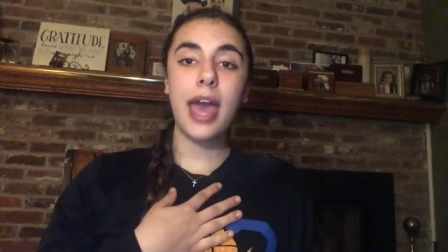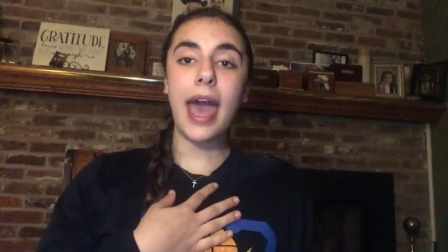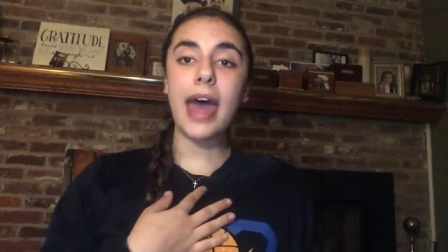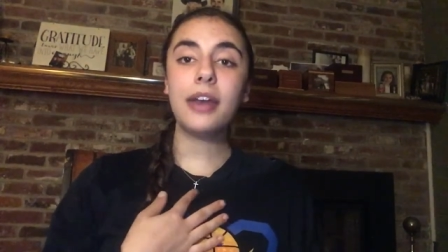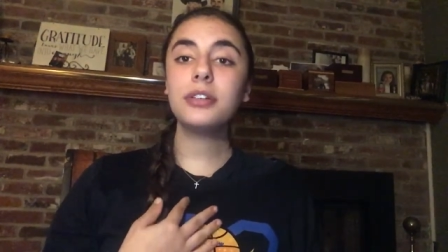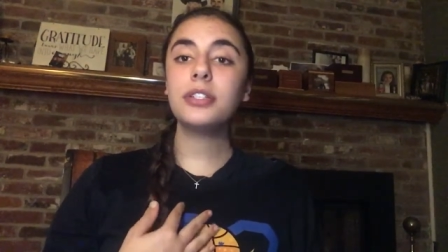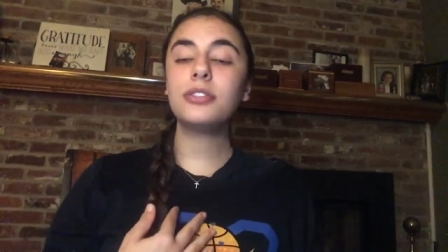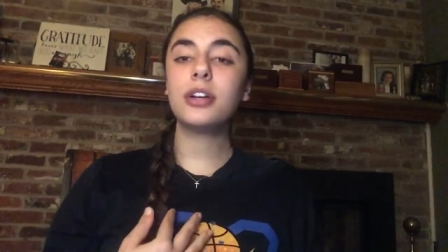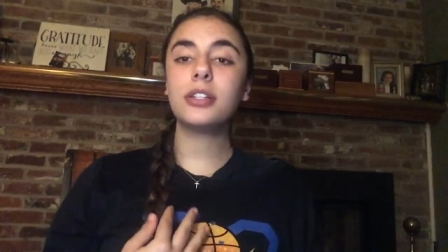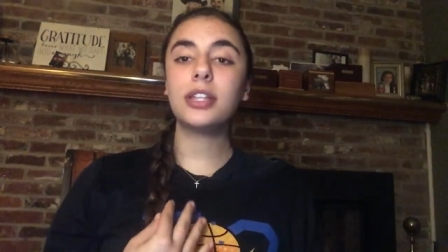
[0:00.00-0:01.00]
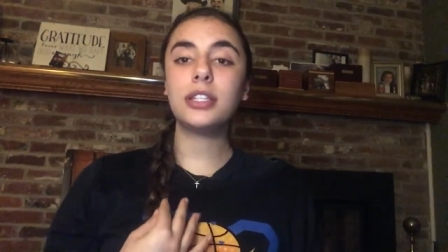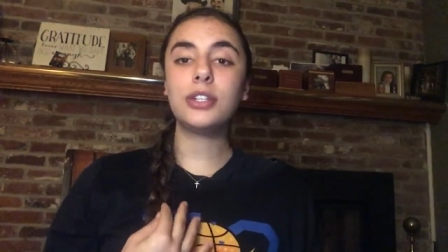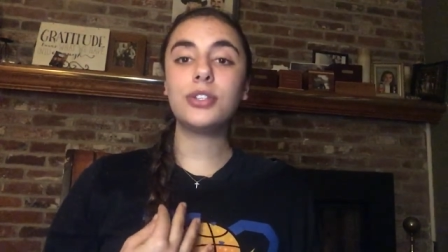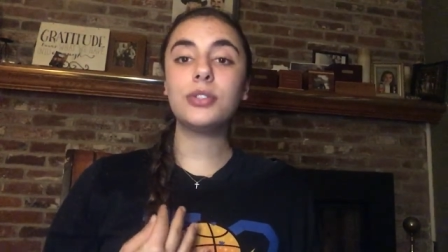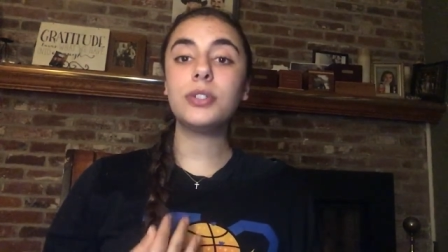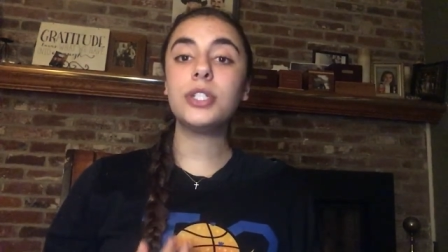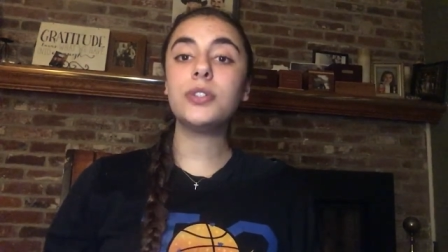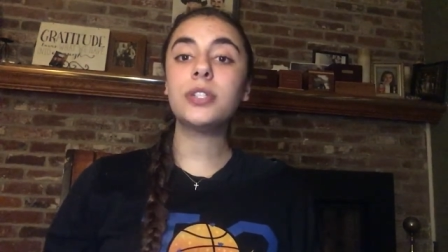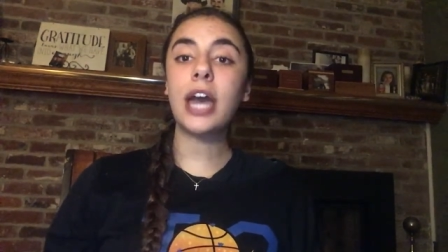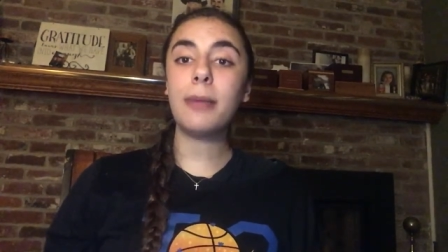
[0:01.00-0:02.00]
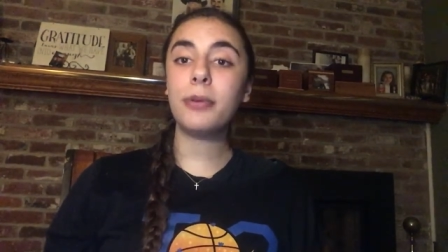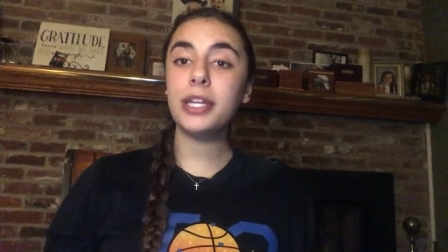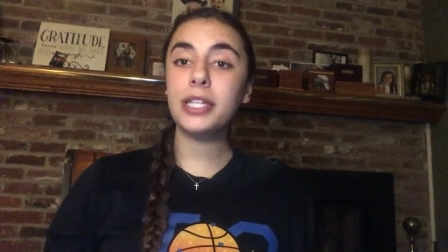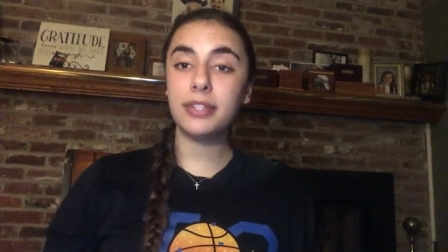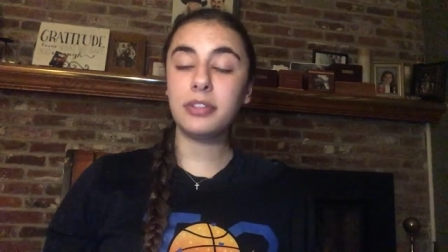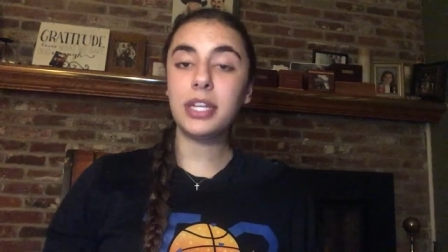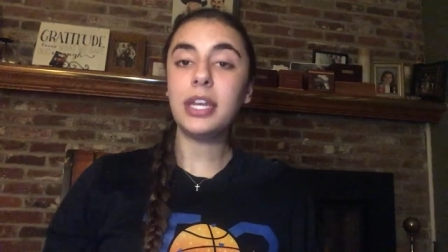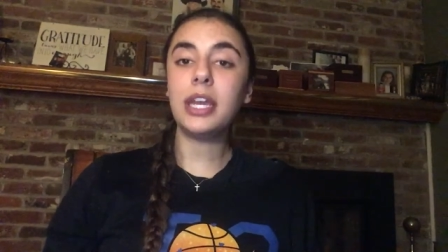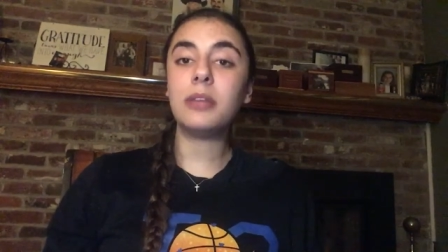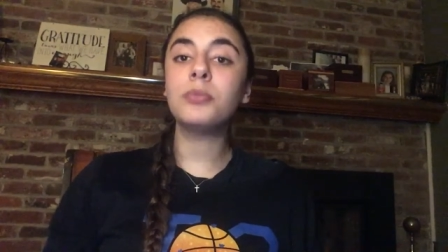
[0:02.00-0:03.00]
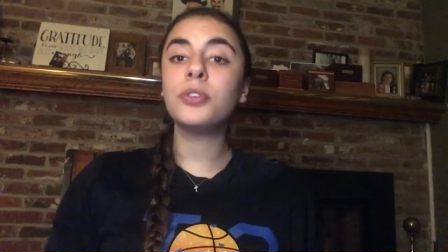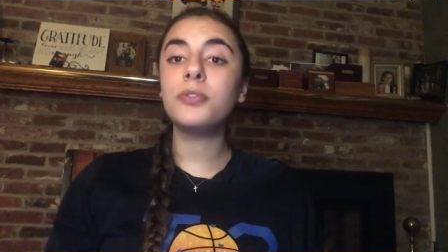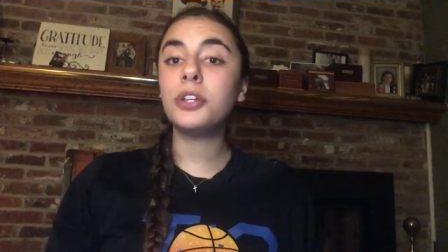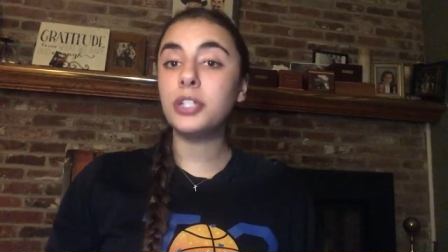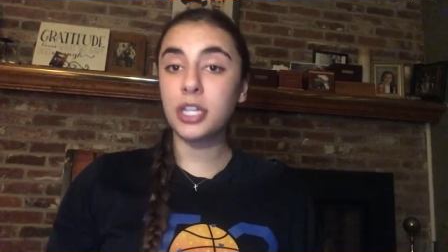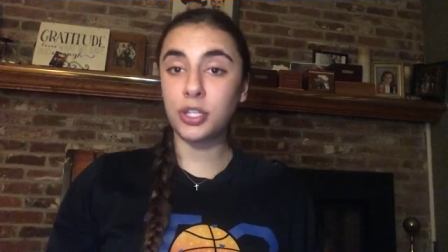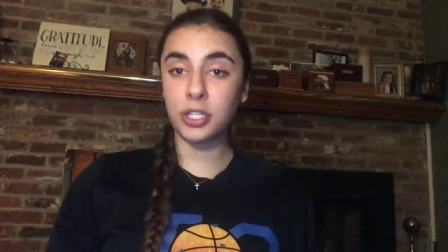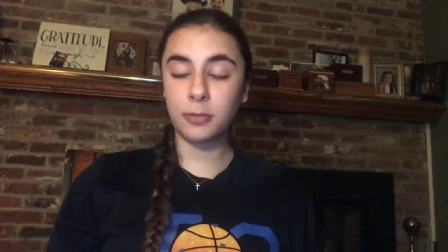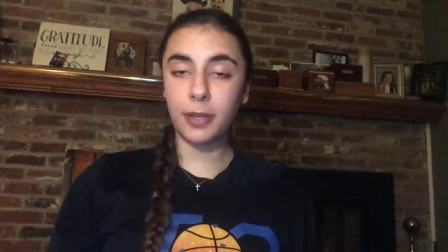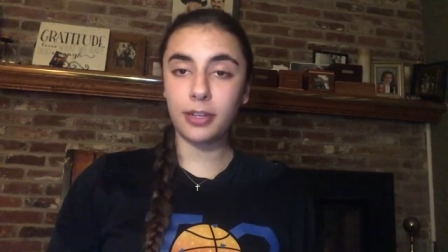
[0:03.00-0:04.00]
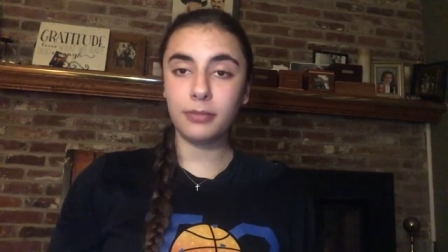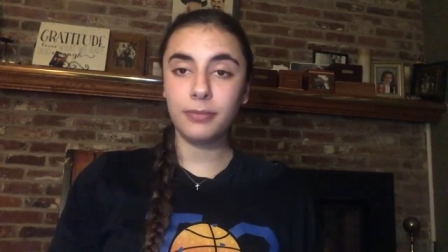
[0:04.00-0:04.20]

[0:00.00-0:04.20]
Adderall is a drug that's used to reduce hyperactivity and improve your attention span.